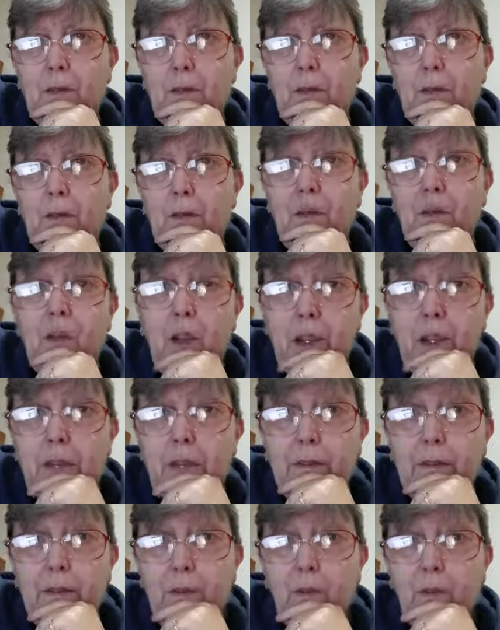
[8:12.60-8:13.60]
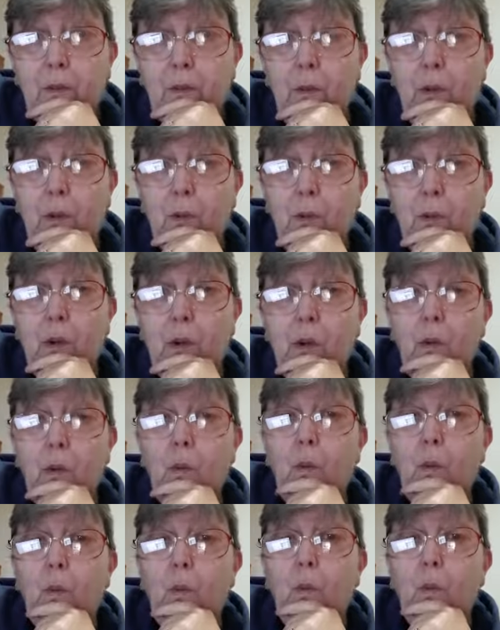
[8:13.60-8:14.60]
30 of them were
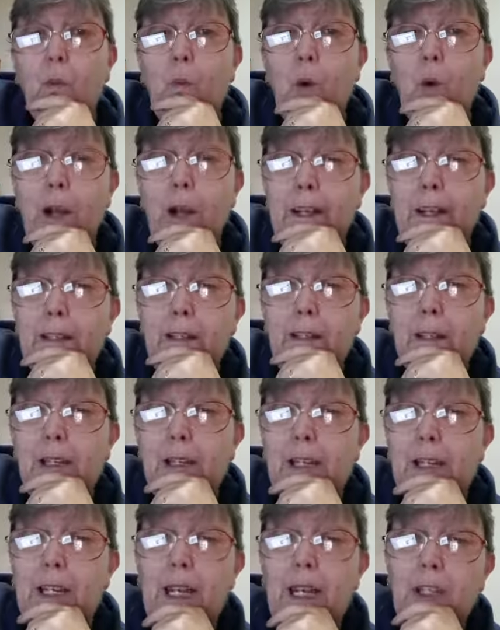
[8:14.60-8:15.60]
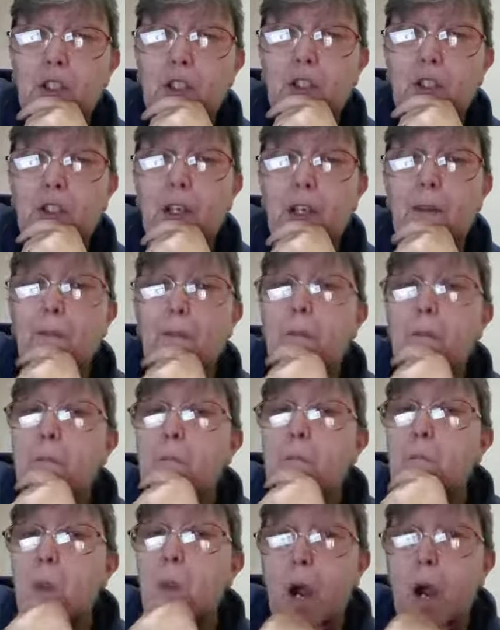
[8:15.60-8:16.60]
white, cashed up
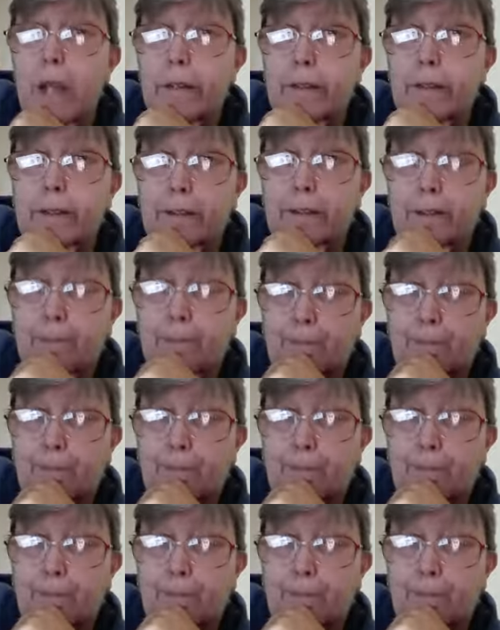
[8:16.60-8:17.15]
minors.